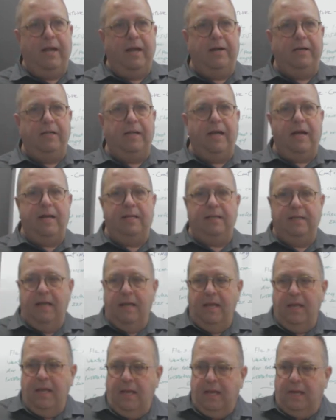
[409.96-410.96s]

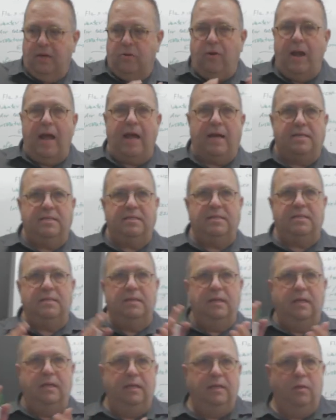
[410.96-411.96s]
hairline
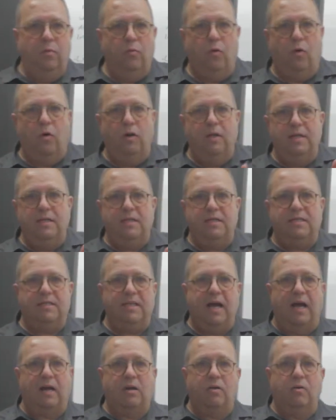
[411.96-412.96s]
cracks in the wall, in the
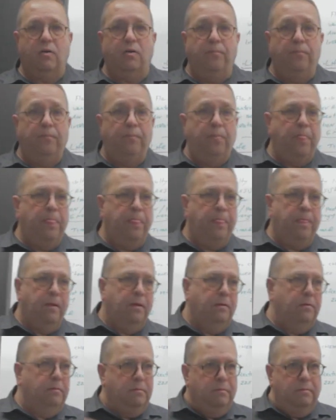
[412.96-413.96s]
stucco.
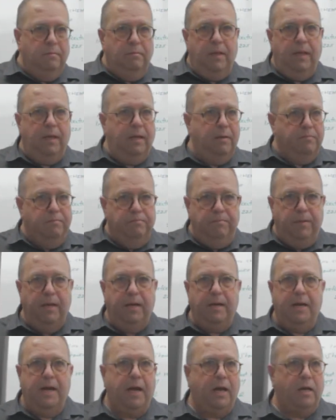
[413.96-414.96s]

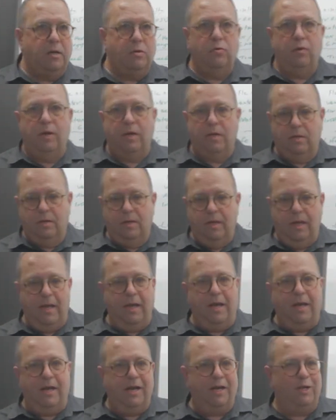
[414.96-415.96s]
Big
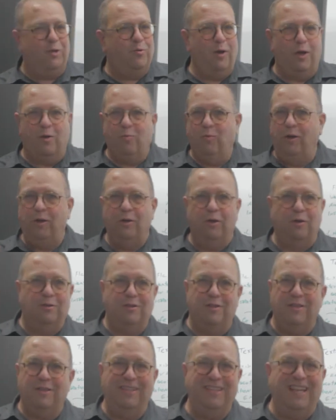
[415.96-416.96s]
earthquake will
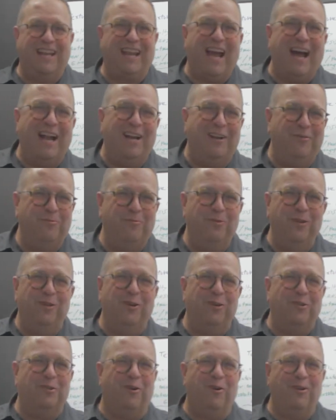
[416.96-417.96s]
not, the color will
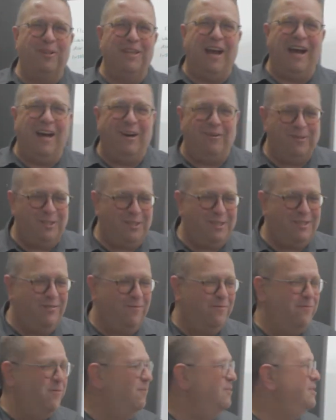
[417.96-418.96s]
not hold the house,
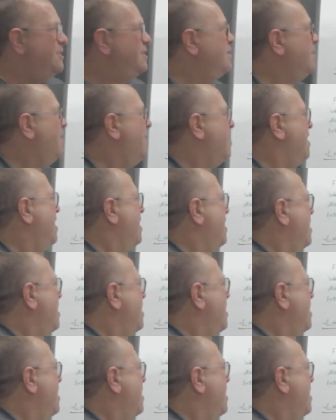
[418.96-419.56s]
of course.